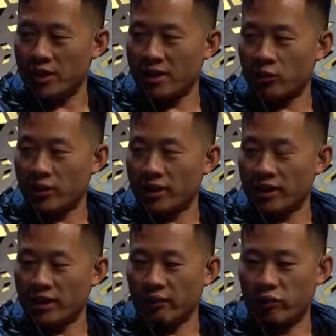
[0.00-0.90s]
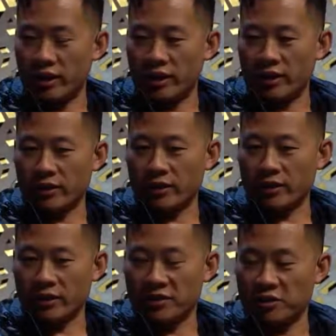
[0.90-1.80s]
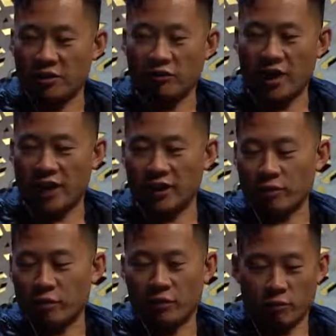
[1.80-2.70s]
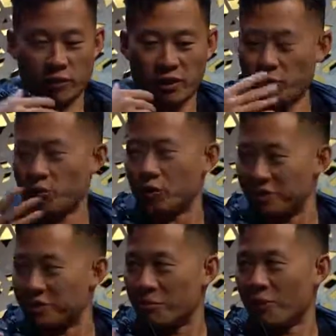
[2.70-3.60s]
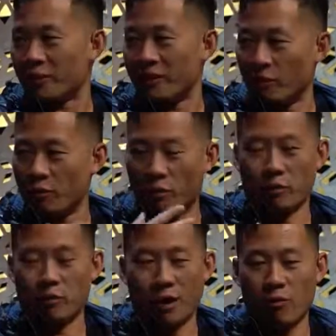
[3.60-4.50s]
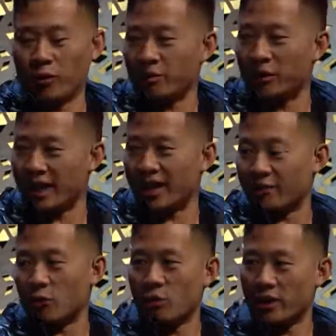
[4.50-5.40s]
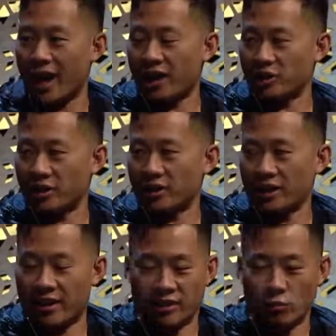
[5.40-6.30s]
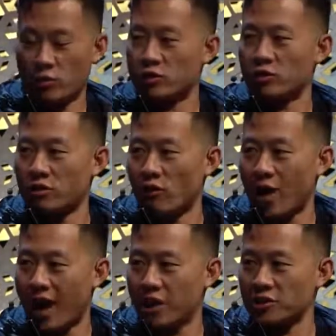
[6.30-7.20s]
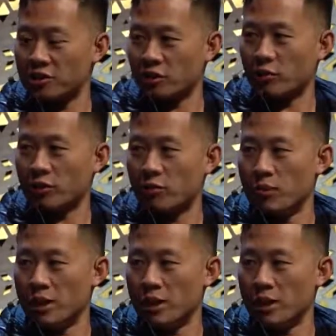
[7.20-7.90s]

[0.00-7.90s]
I think if we in Silicon Valley, who we think we're really smart, but we're not really planning for what actually the results of our actions are going to be.